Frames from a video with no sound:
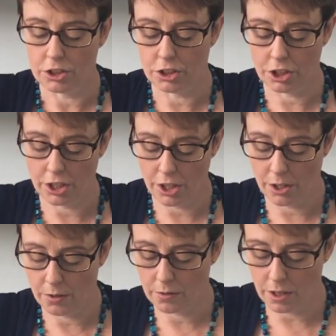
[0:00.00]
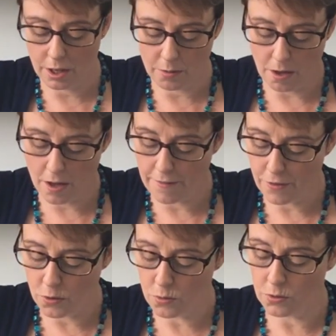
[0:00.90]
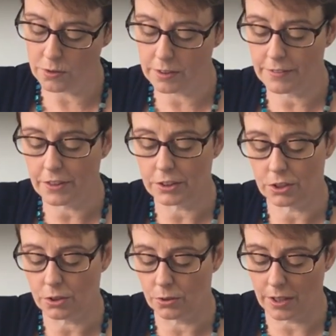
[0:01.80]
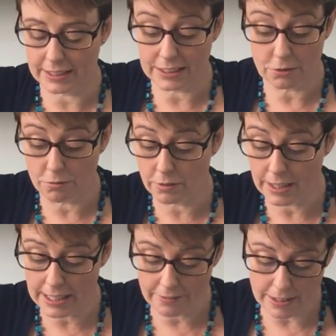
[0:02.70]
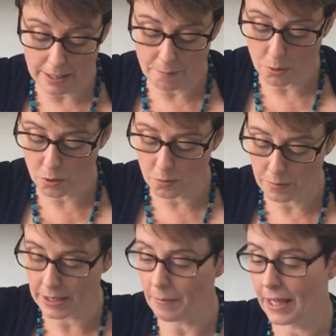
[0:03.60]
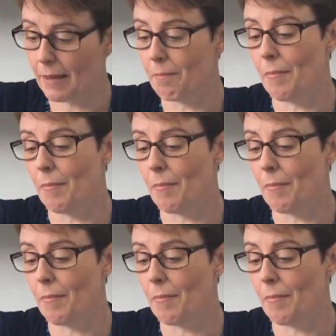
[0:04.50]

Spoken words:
to go over all of your score lines. It's really, really important when you're making